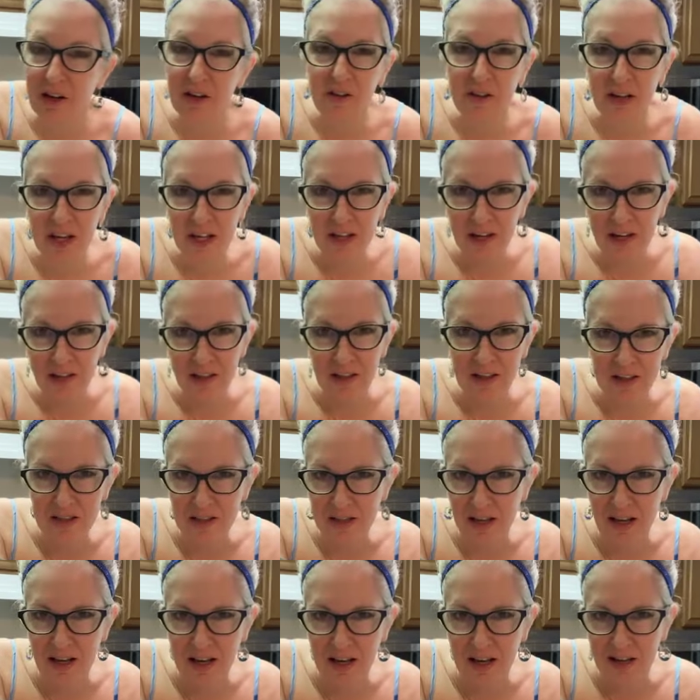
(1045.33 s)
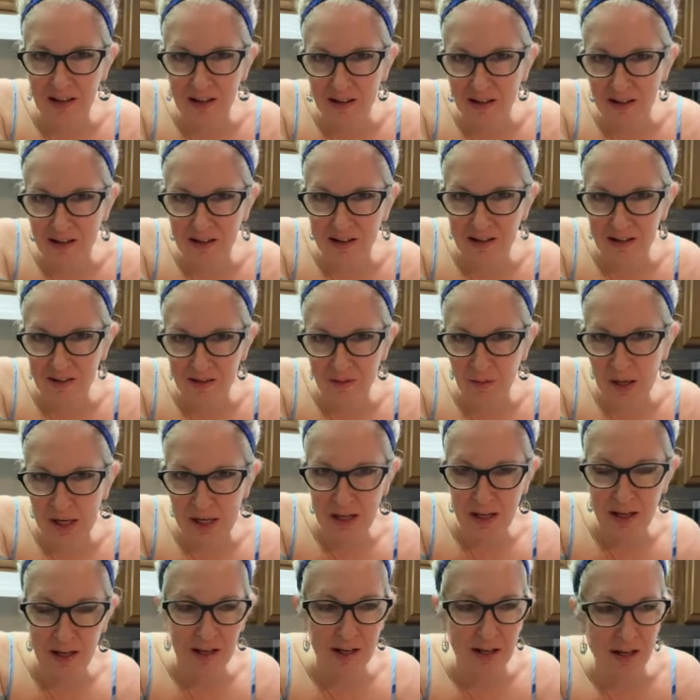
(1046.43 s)
are you eating this late on a
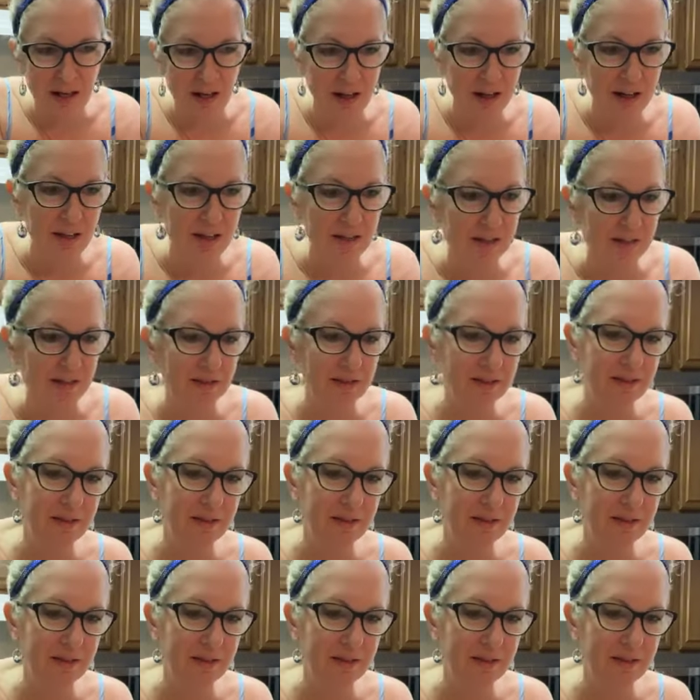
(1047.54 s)
weekend night?